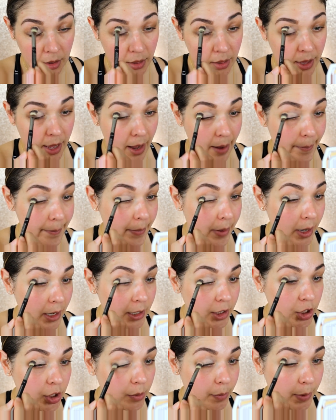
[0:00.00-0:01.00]
that
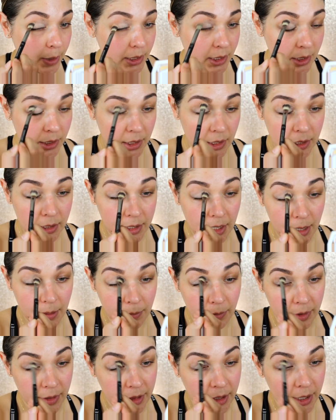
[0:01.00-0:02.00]
much, but since this
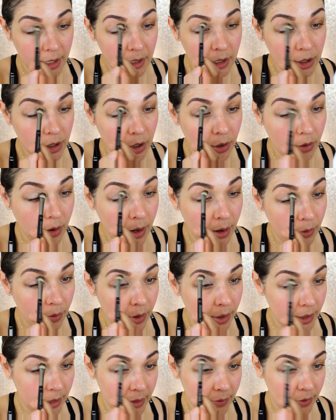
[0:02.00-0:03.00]
came with it, you know, I
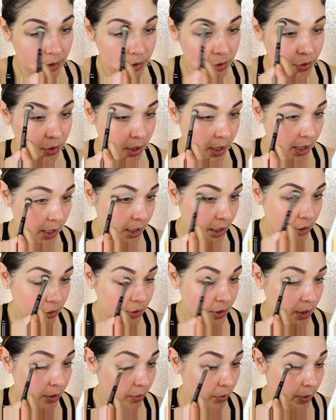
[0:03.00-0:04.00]
want to give it a try,
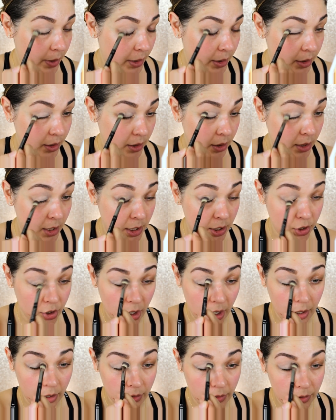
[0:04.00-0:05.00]
use it with these
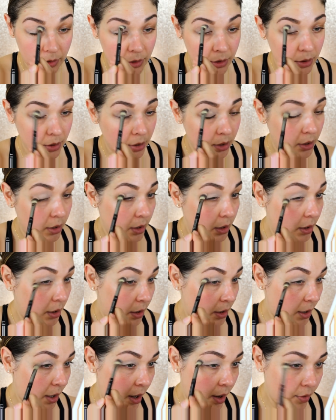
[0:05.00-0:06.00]
shadows.
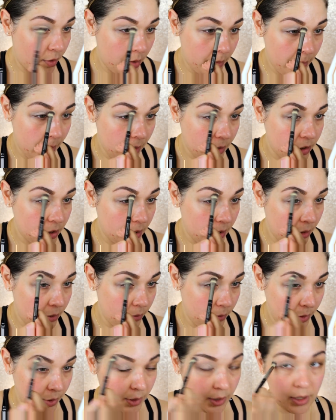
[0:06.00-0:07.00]
I would imagine
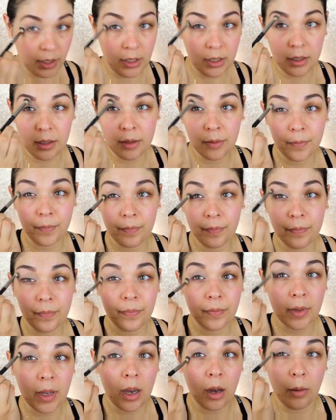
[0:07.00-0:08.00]
it would
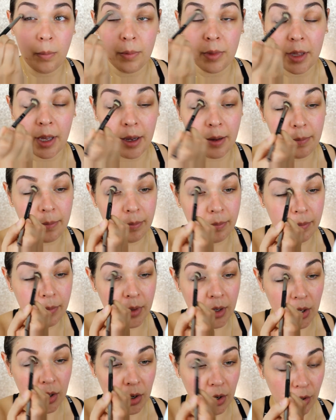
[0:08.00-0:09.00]
help them.
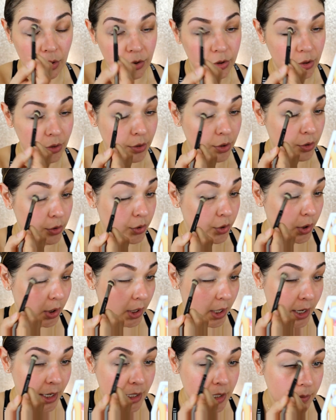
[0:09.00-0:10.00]
Also
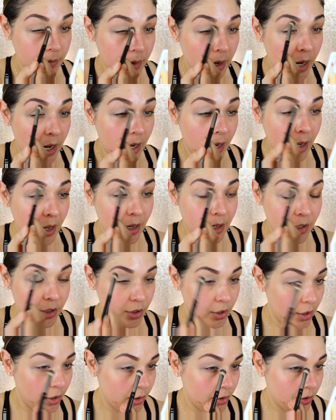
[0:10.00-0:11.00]
neutralize my
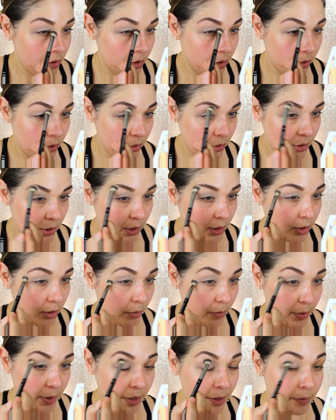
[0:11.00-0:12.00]
dark circles a
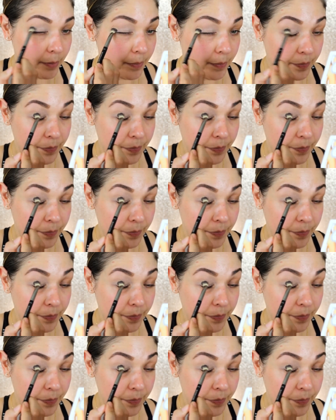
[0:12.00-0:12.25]
little bit.